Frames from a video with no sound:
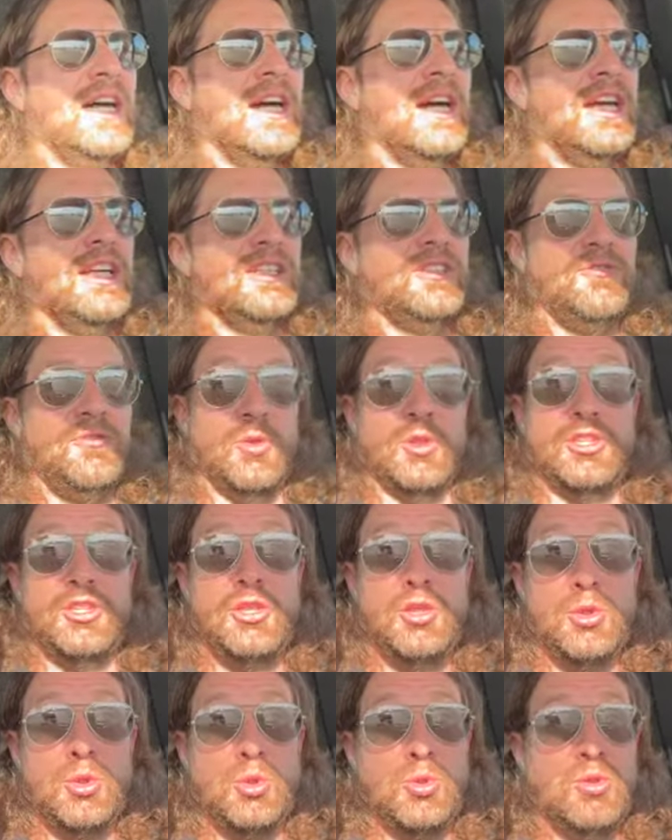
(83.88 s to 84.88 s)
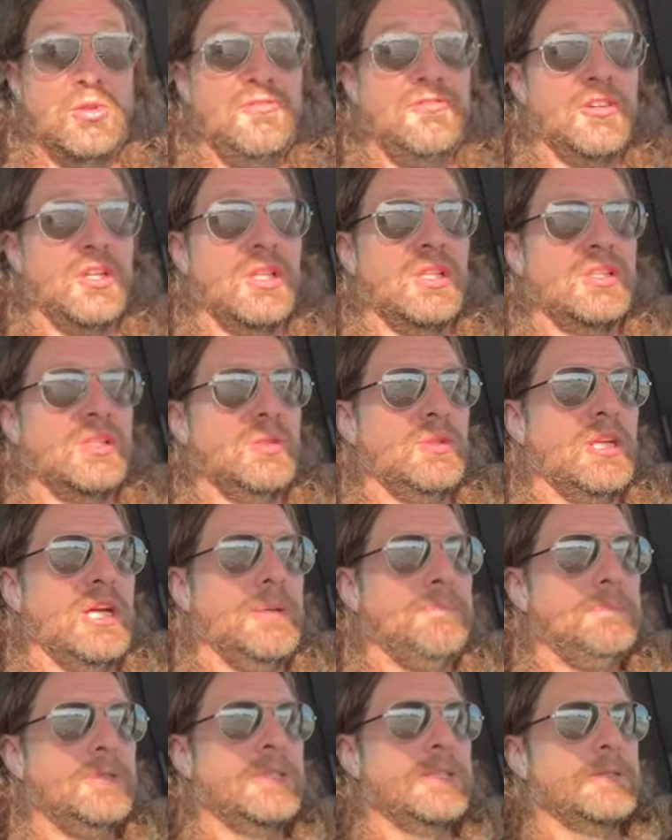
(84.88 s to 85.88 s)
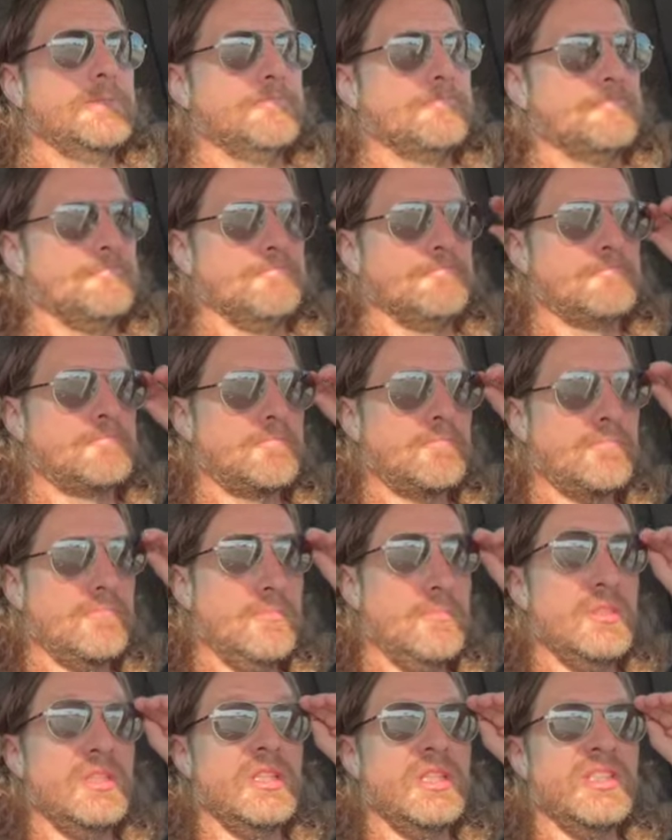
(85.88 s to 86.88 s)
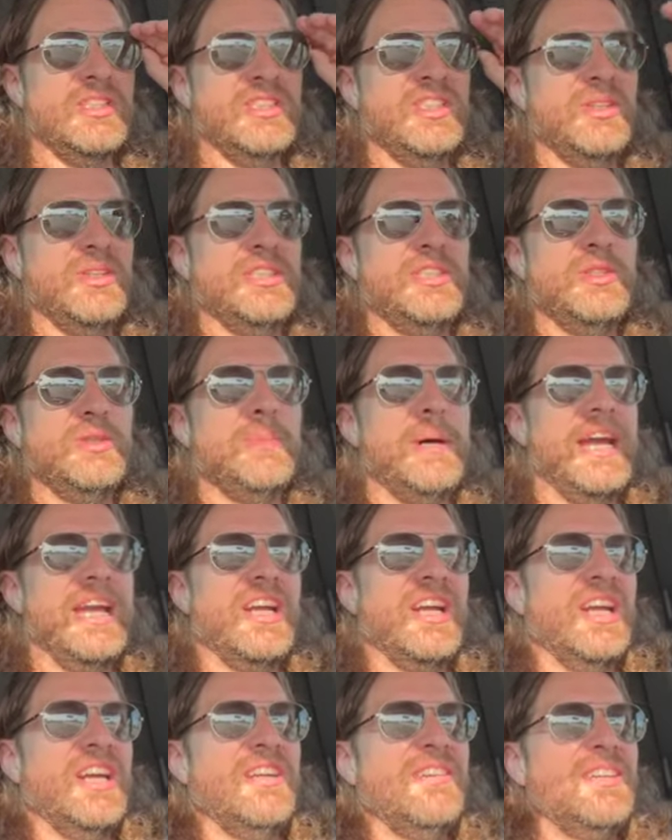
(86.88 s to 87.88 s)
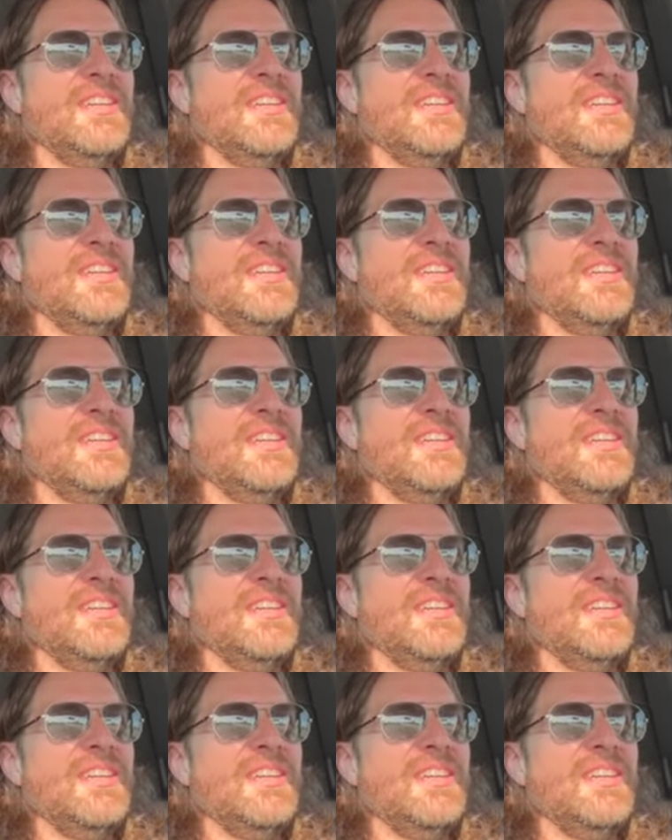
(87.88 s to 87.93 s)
It's for 2 full tune-ups. So a 2-biker.